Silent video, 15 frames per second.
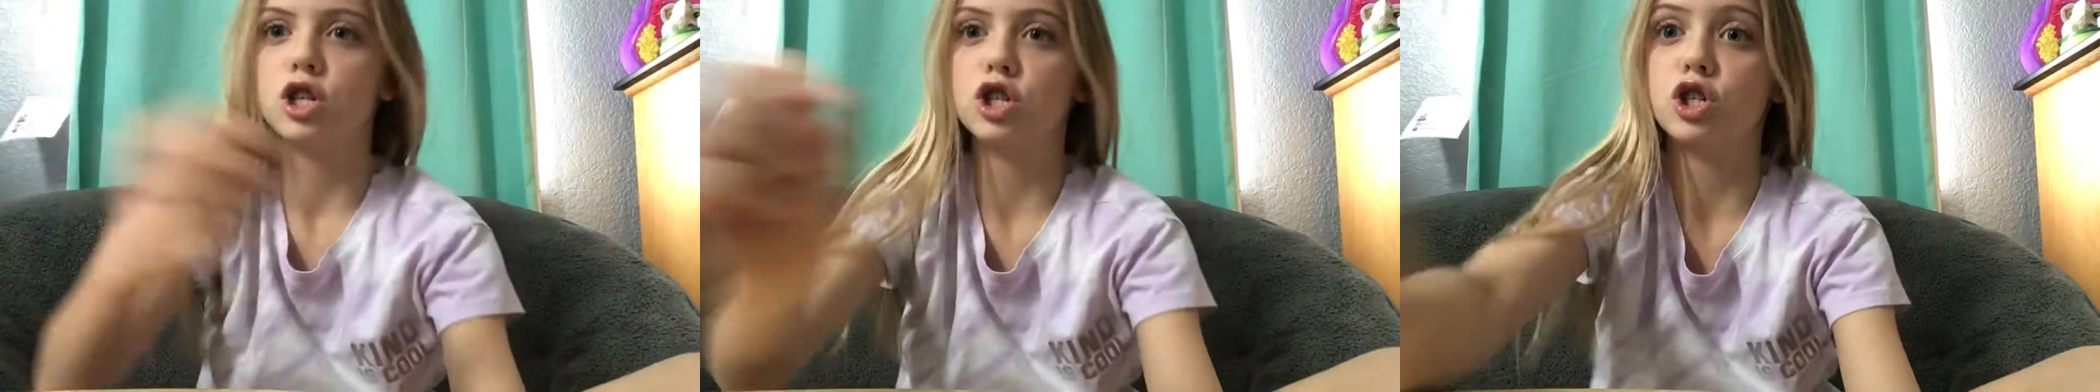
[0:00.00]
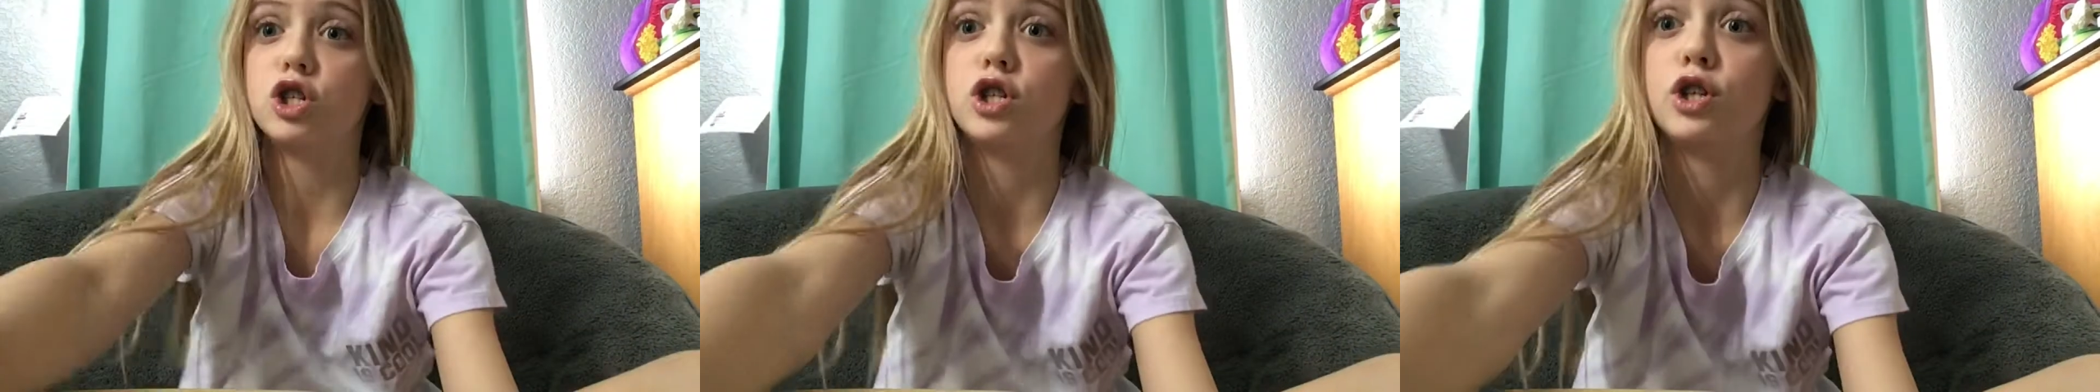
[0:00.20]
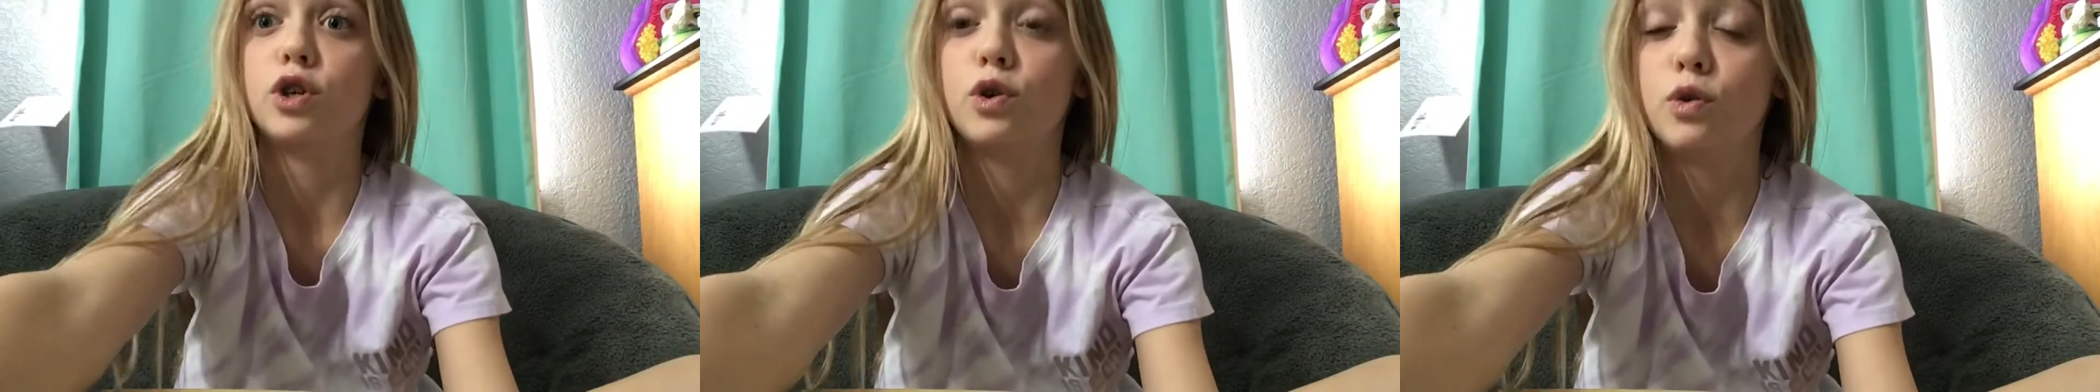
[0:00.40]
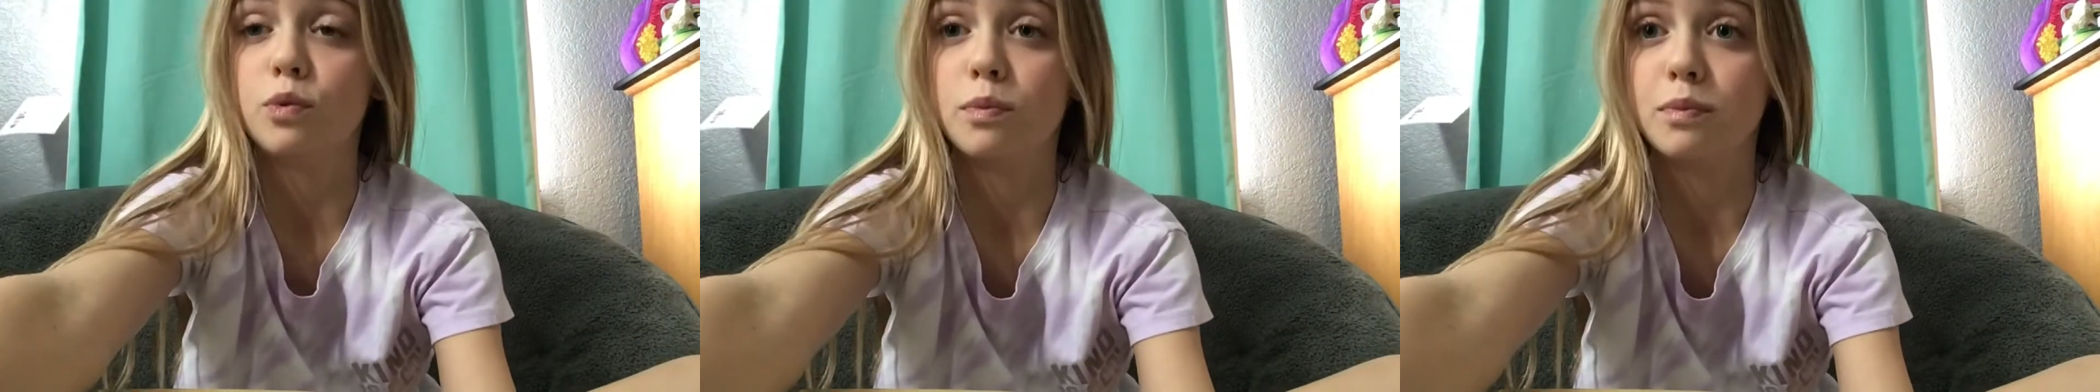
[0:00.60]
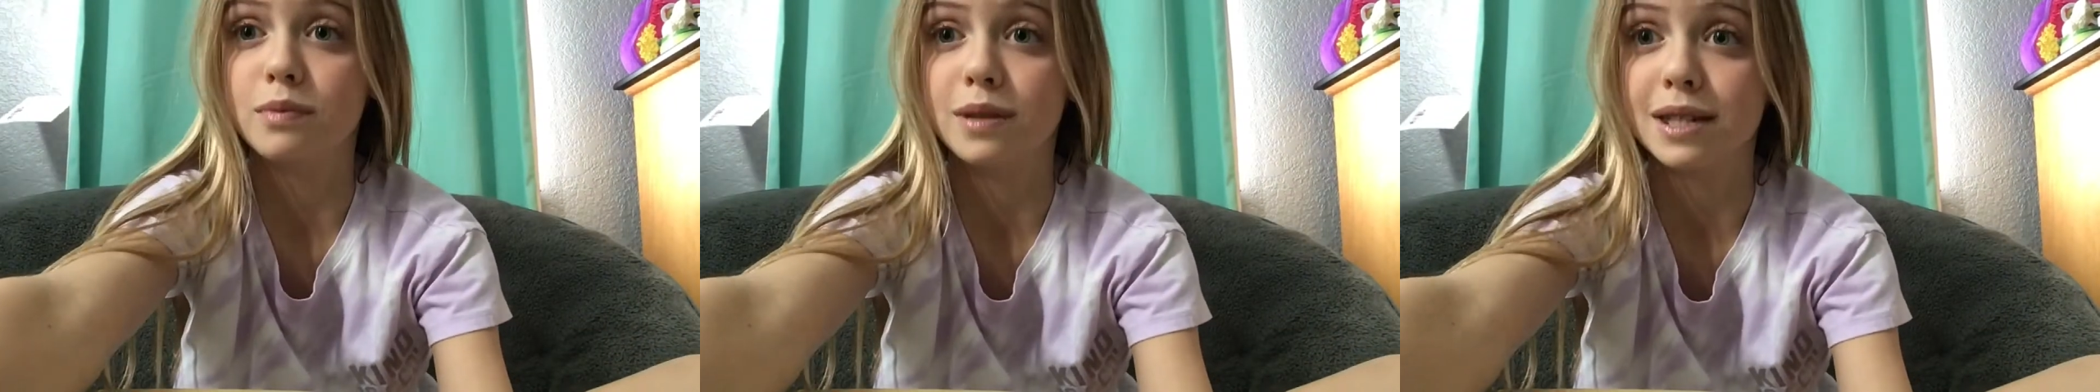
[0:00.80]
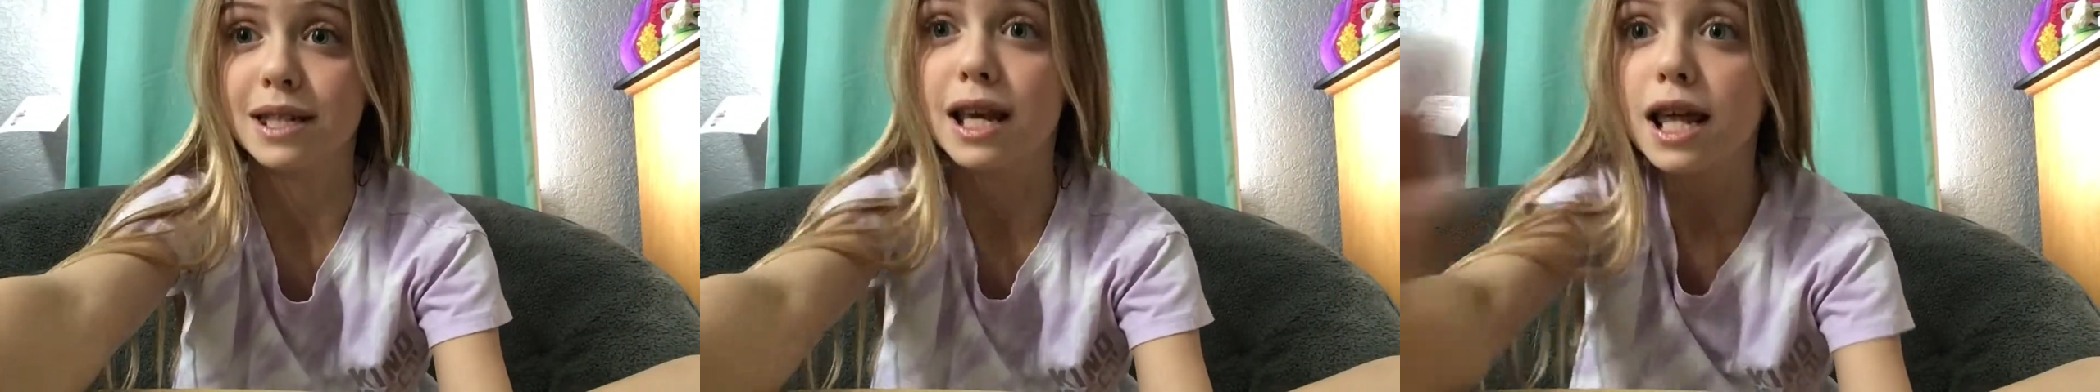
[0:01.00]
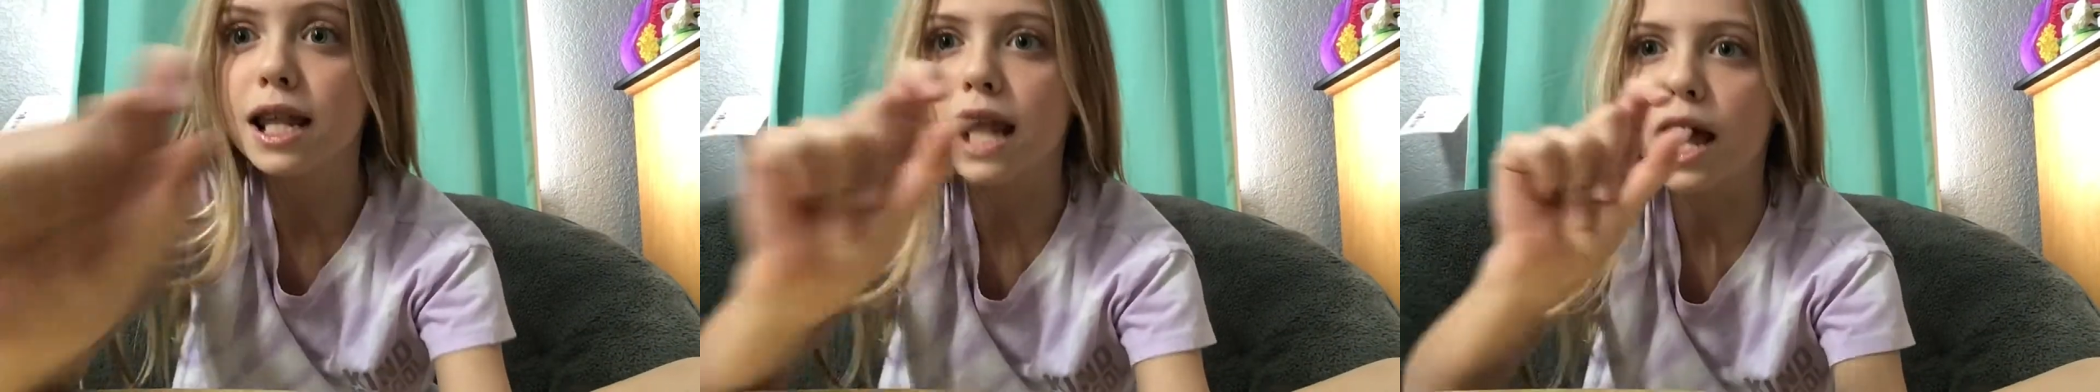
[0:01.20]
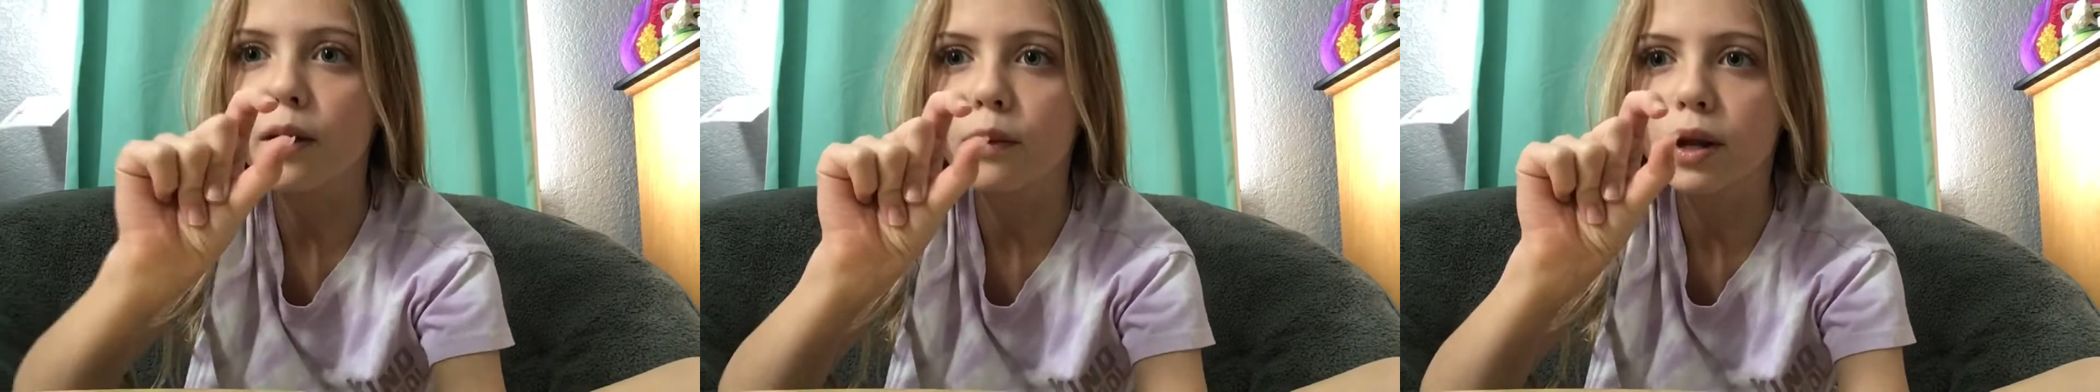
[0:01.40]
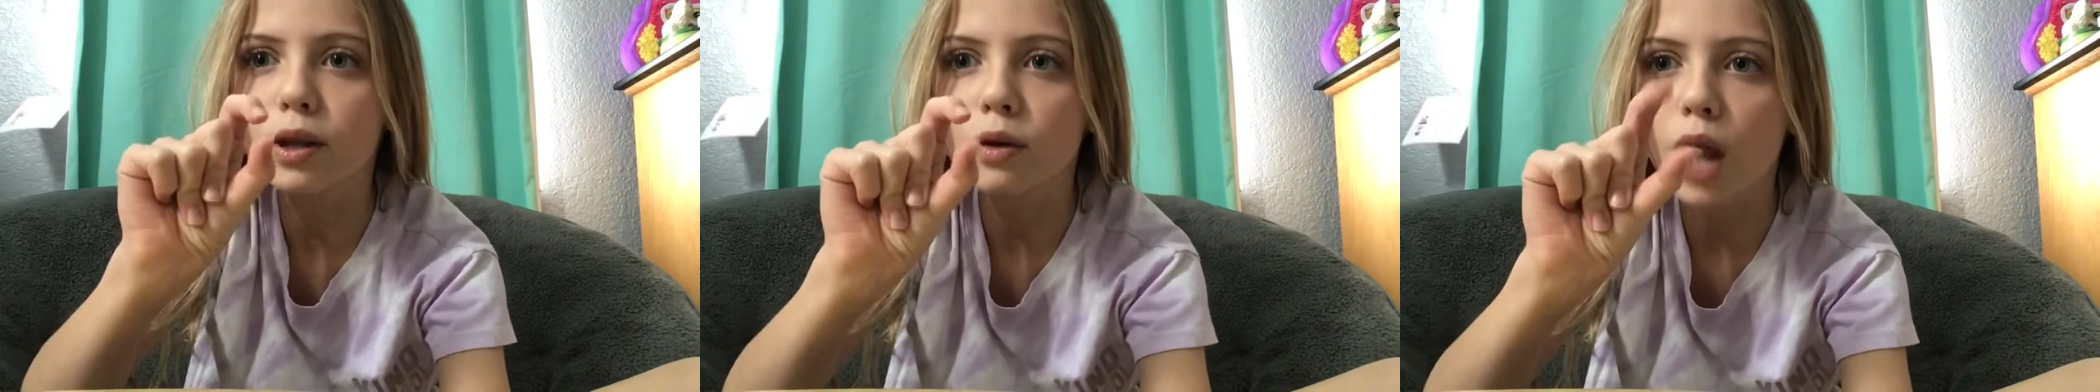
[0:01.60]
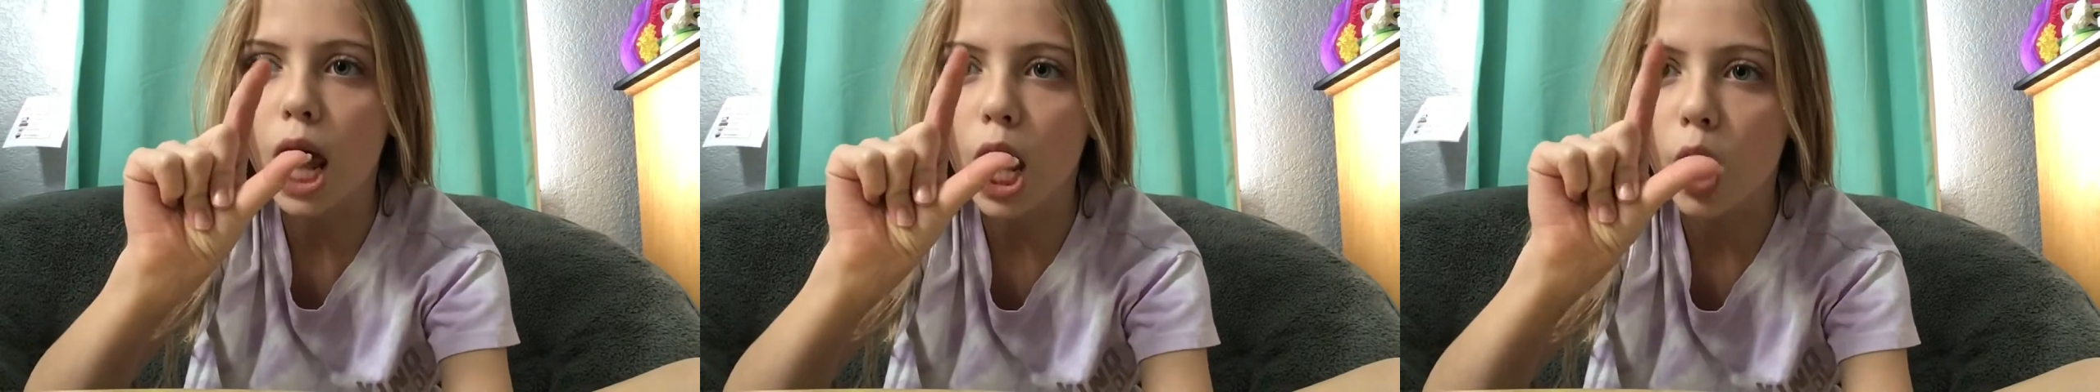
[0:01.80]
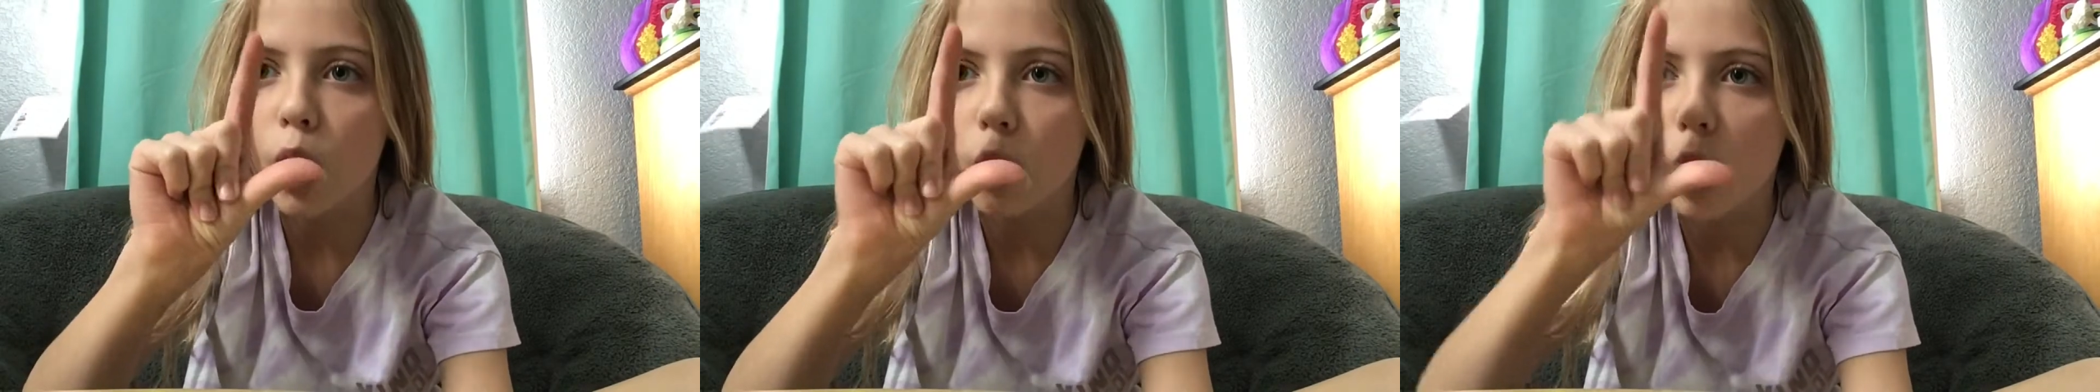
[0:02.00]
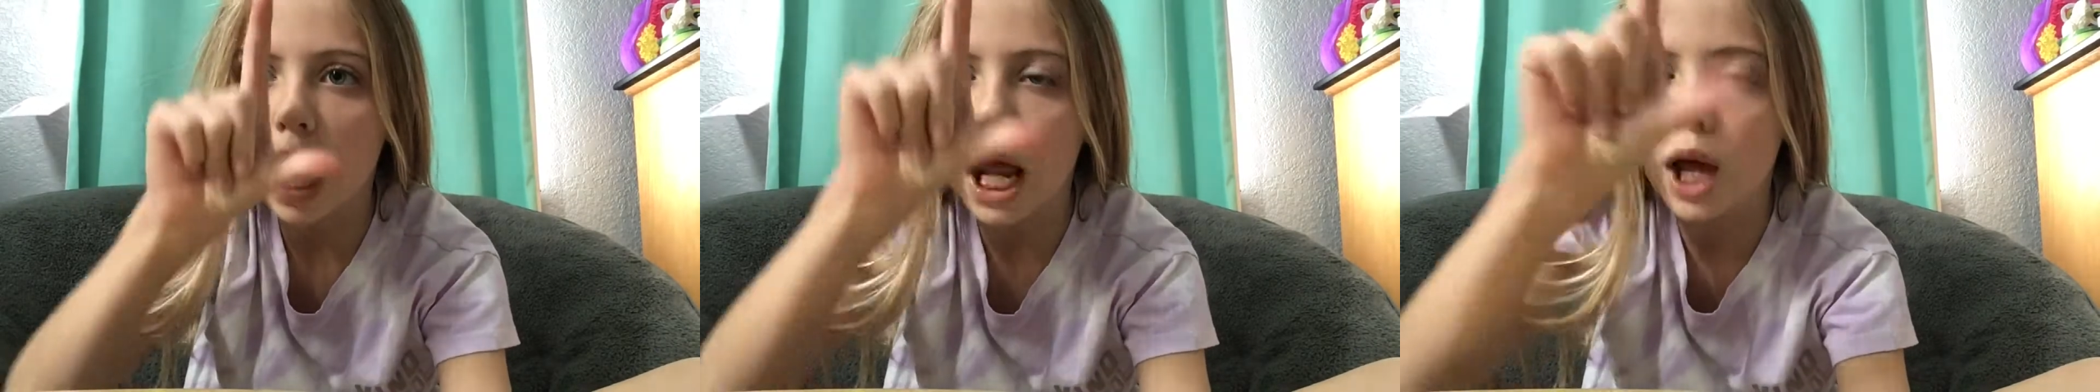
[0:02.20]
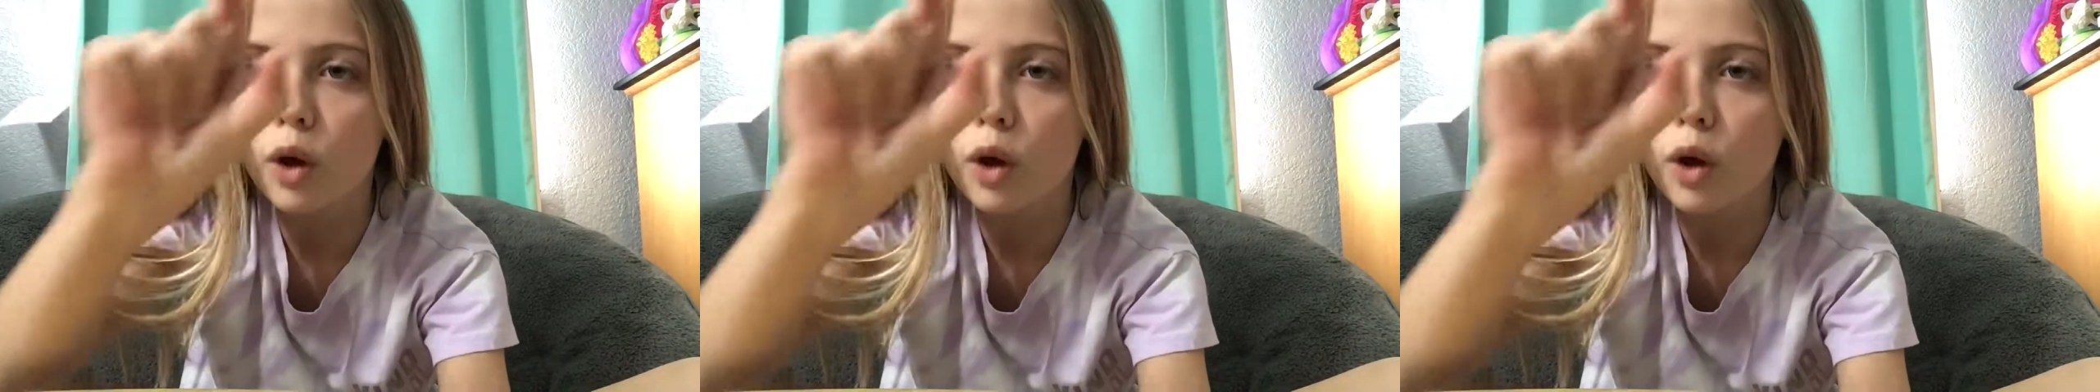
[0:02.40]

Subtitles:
Zooms in, like, when you, like, go, like,